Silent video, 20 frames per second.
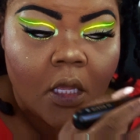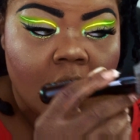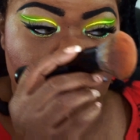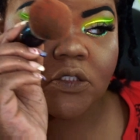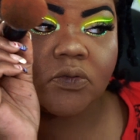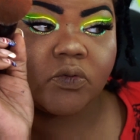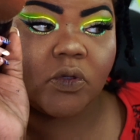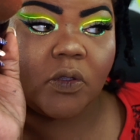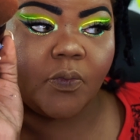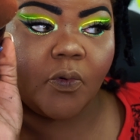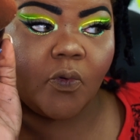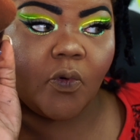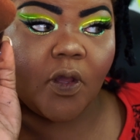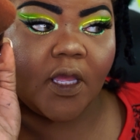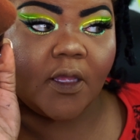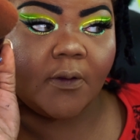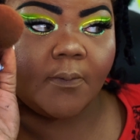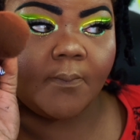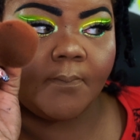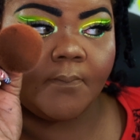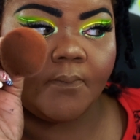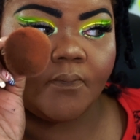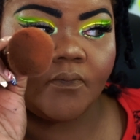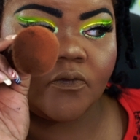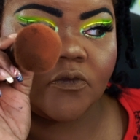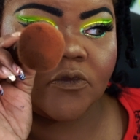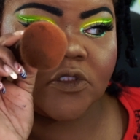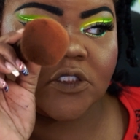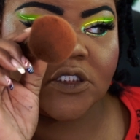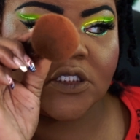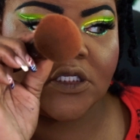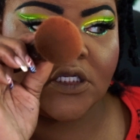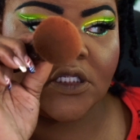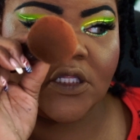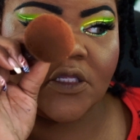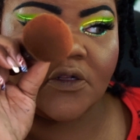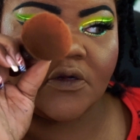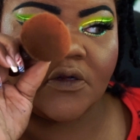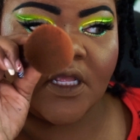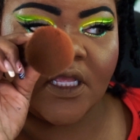Sweep away. See the
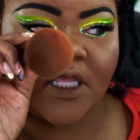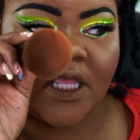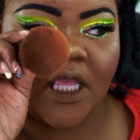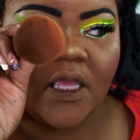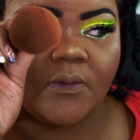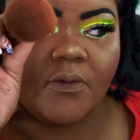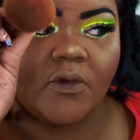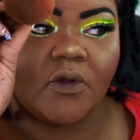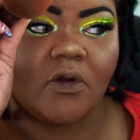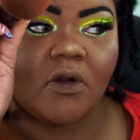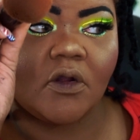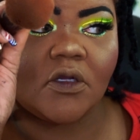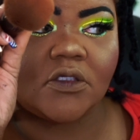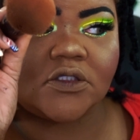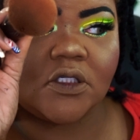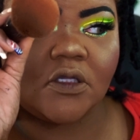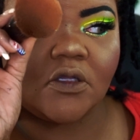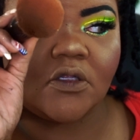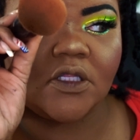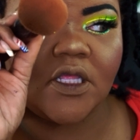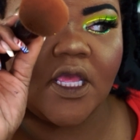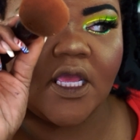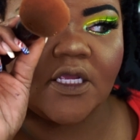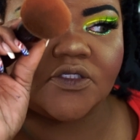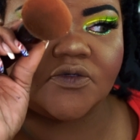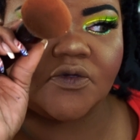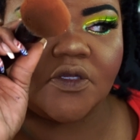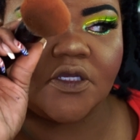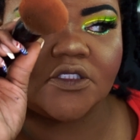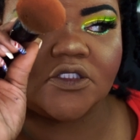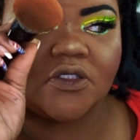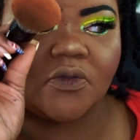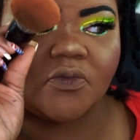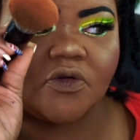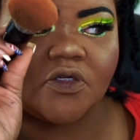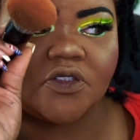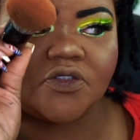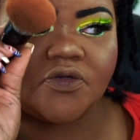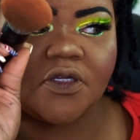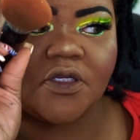glitter that came across on the actual edge of the
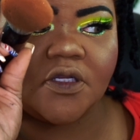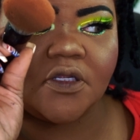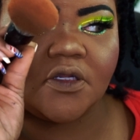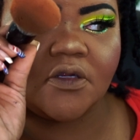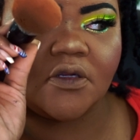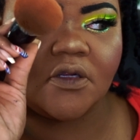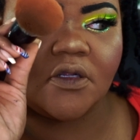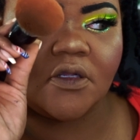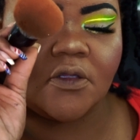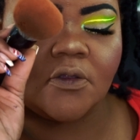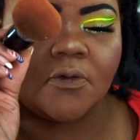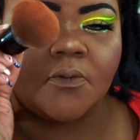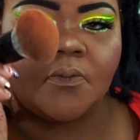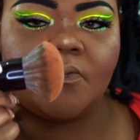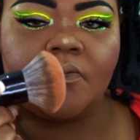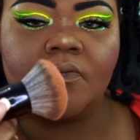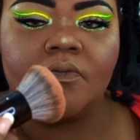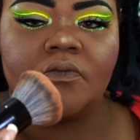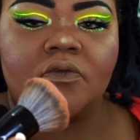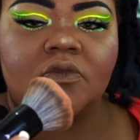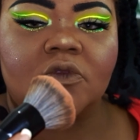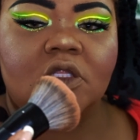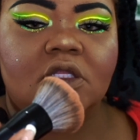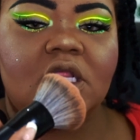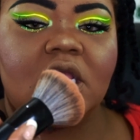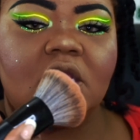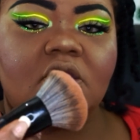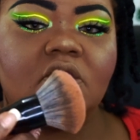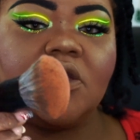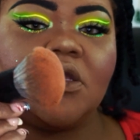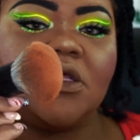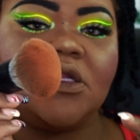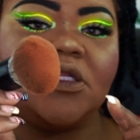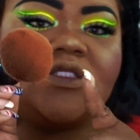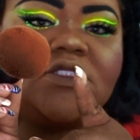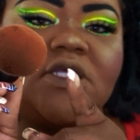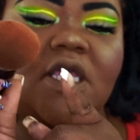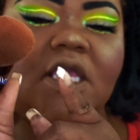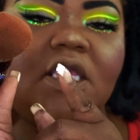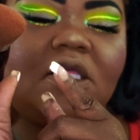brush right there? Now you're gonna
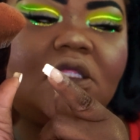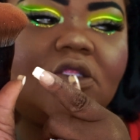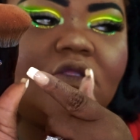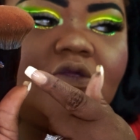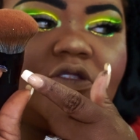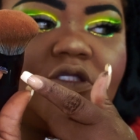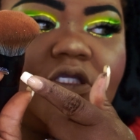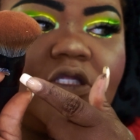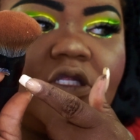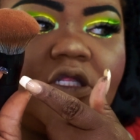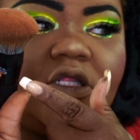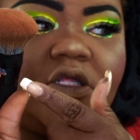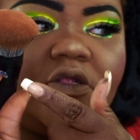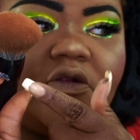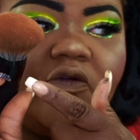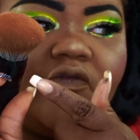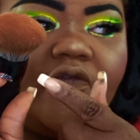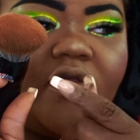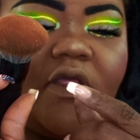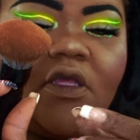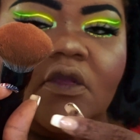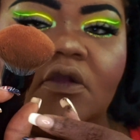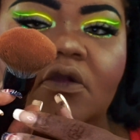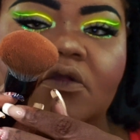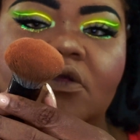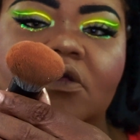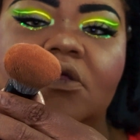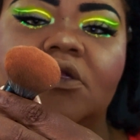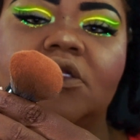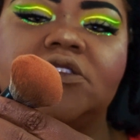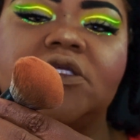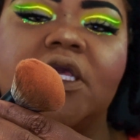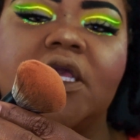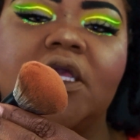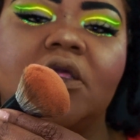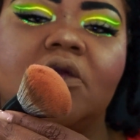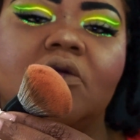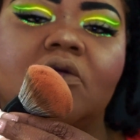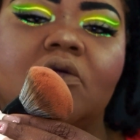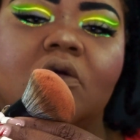take it, you see the glitter over here, you're gonna
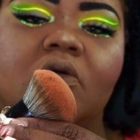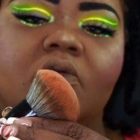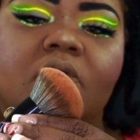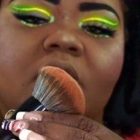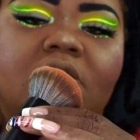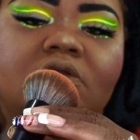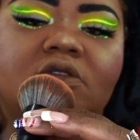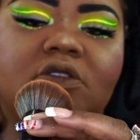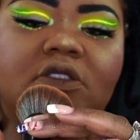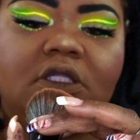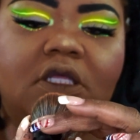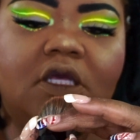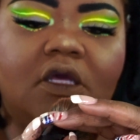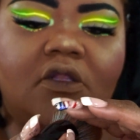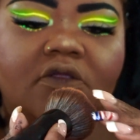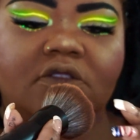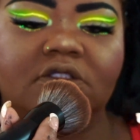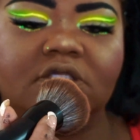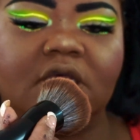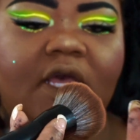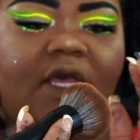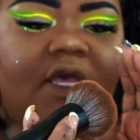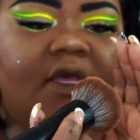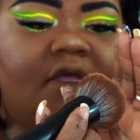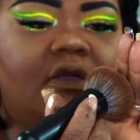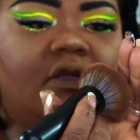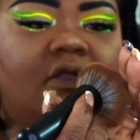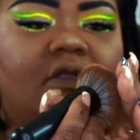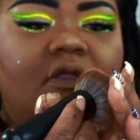take and go around to the other side,